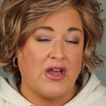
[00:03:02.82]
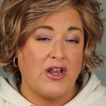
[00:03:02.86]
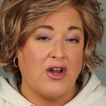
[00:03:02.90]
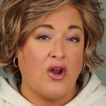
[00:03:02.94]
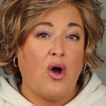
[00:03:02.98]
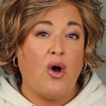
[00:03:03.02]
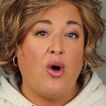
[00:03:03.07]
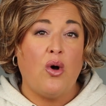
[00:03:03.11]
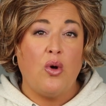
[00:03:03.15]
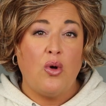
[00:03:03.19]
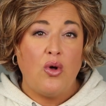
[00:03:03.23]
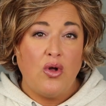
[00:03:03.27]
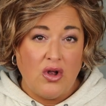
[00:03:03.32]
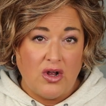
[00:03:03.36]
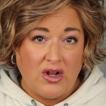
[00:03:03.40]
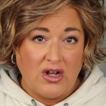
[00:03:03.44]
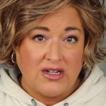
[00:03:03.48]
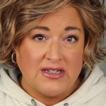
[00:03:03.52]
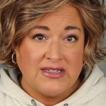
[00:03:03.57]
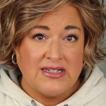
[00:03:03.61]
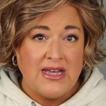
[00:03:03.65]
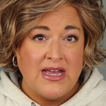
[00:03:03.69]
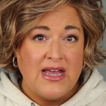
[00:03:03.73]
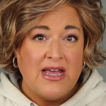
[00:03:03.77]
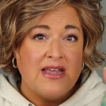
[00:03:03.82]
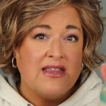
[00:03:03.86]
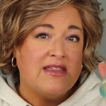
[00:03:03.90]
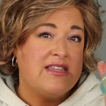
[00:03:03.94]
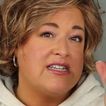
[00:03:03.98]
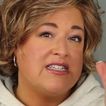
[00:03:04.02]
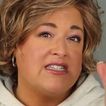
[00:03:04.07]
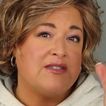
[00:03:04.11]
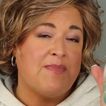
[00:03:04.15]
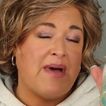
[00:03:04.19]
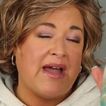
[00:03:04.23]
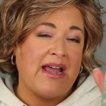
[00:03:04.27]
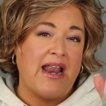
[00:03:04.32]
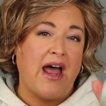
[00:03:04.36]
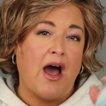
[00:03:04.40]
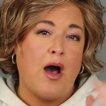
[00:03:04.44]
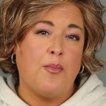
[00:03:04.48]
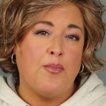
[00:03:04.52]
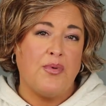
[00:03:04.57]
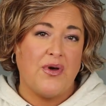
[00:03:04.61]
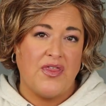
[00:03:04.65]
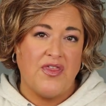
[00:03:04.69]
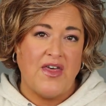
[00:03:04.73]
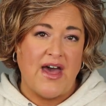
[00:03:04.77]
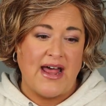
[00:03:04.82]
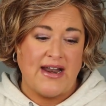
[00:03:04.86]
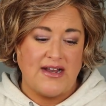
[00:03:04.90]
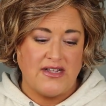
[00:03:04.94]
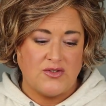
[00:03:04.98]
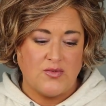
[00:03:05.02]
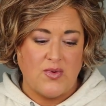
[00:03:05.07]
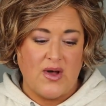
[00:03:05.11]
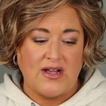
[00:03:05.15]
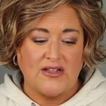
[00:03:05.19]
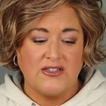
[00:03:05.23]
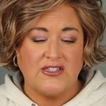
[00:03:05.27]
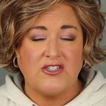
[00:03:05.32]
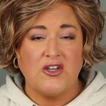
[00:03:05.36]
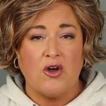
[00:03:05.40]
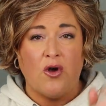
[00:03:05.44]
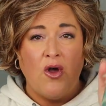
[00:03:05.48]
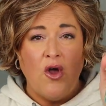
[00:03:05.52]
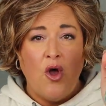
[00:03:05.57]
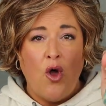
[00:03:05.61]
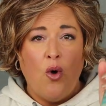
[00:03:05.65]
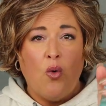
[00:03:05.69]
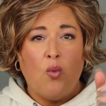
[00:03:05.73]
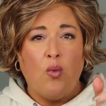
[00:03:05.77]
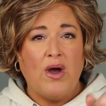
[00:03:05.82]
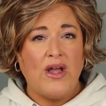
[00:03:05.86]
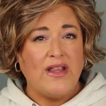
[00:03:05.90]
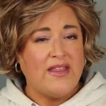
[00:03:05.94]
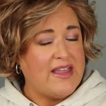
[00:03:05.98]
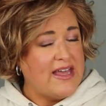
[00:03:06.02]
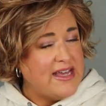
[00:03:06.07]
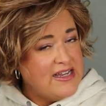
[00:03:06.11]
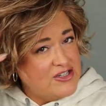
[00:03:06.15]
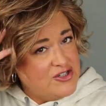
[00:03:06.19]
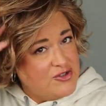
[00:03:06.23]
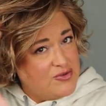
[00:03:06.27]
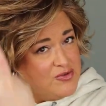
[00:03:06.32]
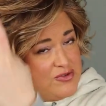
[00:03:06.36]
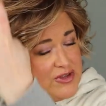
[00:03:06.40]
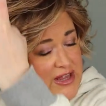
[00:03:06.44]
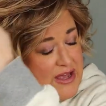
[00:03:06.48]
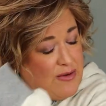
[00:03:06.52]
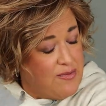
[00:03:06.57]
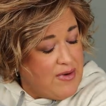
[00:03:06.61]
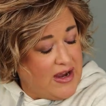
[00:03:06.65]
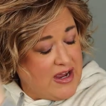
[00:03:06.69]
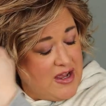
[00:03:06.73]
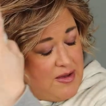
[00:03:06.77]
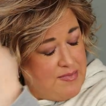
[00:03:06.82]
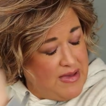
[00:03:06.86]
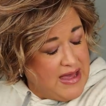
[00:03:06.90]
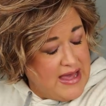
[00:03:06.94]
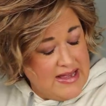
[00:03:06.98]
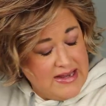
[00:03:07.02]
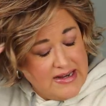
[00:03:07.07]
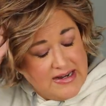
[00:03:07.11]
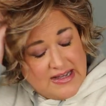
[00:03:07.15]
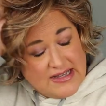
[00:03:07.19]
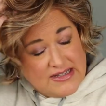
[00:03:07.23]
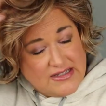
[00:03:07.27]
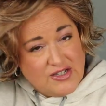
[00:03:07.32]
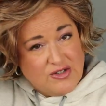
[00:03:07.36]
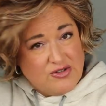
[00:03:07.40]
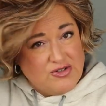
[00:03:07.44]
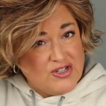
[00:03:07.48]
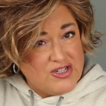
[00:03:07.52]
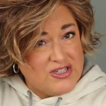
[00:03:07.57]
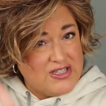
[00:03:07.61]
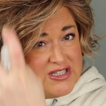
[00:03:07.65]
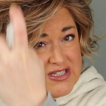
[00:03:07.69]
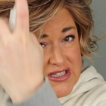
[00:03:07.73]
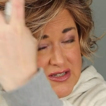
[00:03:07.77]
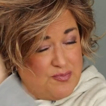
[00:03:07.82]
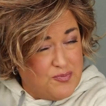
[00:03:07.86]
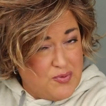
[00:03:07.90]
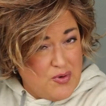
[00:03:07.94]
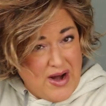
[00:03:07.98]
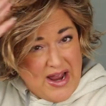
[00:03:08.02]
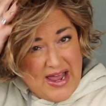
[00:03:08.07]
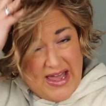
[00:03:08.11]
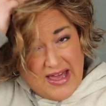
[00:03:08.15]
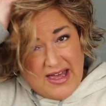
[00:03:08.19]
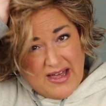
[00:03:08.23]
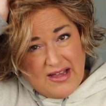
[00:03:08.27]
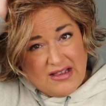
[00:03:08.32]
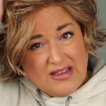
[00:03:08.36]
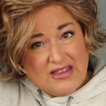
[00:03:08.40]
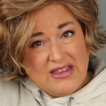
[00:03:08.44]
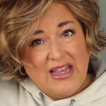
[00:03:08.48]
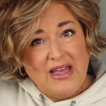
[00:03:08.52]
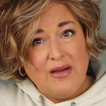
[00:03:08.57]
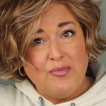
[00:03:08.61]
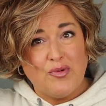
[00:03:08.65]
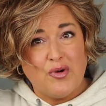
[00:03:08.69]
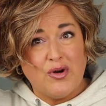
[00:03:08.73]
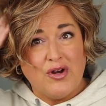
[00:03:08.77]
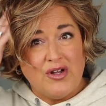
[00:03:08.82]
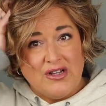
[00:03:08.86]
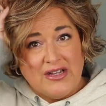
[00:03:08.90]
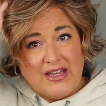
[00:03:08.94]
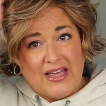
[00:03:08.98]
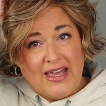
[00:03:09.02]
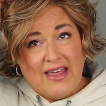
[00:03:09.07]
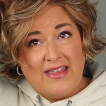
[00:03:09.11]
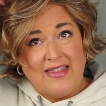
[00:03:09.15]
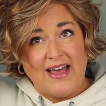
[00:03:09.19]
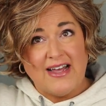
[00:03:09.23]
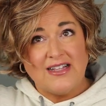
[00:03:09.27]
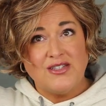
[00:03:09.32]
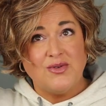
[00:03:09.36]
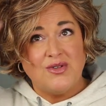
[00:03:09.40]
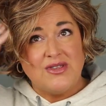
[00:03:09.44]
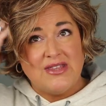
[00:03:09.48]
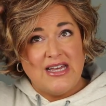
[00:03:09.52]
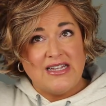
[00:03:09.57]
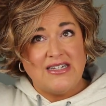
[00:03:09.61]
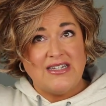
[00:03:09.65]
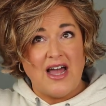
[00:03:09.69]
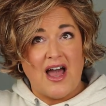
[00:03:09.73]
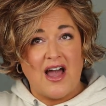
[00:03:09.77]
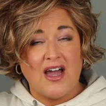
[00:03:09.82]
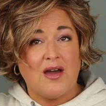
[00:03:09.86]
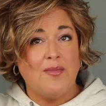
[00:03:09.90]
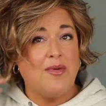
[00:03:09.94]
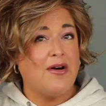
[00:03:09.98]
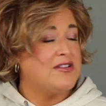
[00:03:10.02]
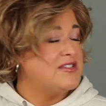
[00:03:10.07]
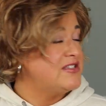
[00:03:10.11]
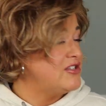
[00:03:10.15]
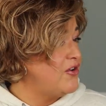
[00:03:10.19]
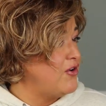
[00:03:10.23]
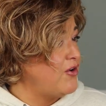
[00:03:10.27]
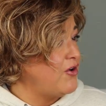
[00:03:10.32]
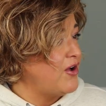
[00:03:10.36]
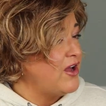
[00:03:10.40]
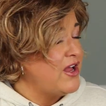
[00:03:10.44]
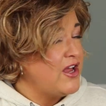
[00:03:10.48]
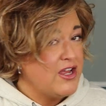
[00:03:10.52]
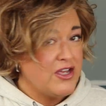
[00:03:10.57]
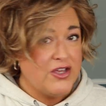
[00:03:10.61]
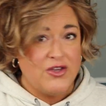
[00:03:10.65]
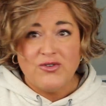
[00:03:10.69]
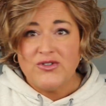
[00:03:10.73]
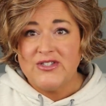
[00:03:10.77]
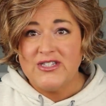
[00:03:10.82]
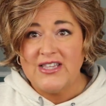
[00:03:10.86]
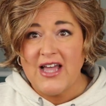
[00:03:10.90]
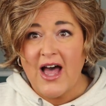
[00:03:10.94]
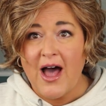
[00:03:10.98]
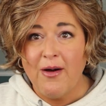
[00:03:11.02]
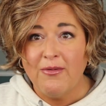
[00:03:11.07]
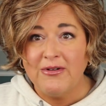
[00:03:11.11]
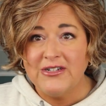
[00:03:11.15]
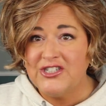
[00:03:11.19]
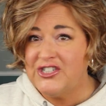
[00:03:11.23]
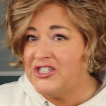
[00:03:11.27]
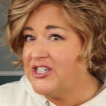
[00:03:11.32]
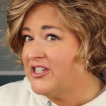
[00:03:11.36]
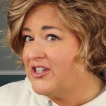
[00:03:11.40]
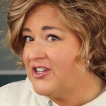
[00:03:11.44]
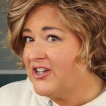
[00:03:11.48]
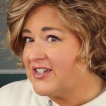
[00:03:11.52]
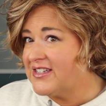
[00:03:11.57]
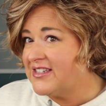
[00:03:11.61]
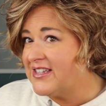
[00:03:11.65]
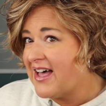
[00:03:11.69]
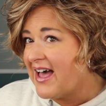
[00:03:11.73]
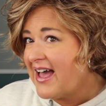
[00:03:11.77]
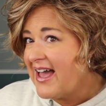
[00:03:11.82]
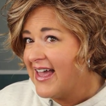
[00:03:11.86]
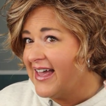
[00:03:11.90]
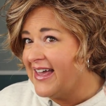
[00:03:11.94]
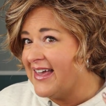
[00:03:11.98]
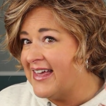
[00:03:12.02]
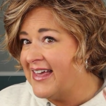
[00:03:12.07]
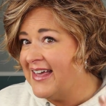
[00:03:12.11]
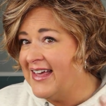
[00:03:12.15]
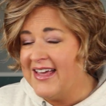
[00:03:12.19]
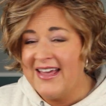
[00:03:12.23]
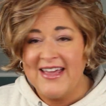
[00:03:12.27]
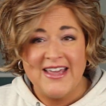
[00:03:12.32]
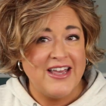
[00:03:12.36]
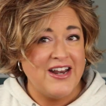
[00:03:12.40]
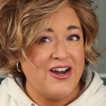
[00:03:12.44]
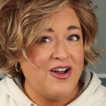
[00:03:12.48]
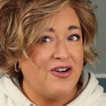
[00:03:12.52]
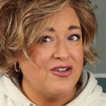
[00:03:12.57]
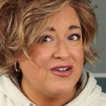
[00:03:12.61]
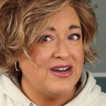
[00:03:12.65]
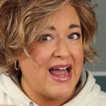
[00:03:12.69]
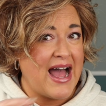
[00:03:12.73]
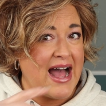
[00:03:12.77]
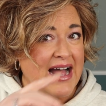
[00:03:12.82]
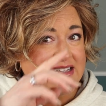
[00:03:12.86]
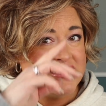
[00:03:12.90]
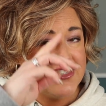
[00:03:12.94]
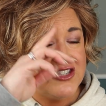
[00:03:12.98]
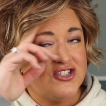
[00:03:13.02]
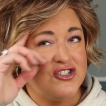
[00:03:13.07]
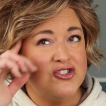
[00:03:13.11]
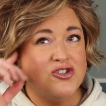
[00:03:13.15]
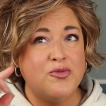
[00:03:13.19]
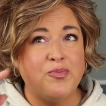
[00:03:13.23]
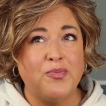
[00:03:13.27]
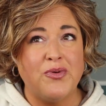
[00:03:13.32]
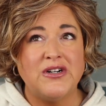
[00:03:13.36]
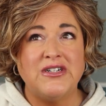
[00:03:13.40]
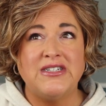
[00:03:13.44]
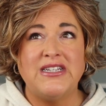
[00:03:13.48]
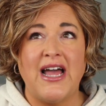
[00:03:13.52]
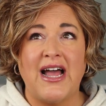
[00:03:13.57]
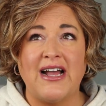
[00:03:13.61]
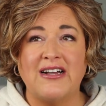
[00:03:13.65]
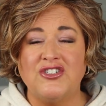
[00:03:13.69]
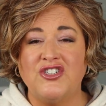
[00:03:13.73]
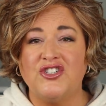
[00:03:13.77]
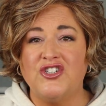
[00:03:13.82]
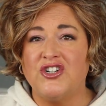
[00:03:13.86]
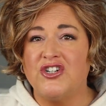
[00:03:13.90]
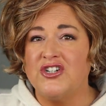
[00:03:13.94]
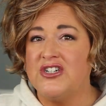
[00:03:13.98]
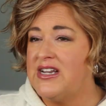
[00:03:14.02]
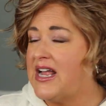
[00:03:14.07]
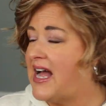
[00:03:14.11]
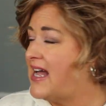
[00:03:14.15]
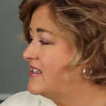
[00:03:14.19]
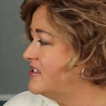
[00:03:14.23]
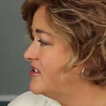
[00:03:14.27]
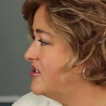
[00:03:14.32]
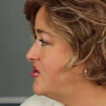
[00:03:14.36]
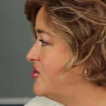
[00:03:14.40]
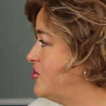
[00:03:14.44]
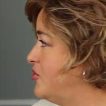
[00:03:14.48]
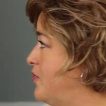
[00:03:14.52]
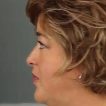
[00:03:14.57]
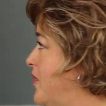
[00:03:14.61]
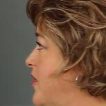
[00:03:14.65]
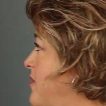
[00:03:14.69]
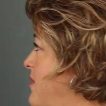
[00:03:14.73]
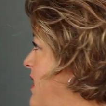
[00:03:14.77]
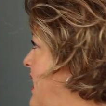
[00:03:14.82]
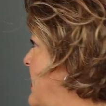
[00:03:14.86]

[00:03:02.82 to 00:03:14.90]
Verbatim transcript: can hold, this might help with that as well. So what they do, they recommend is you just spray it liberally. That's what they talk about. So you saw what she looked like, you know, not super textured, not super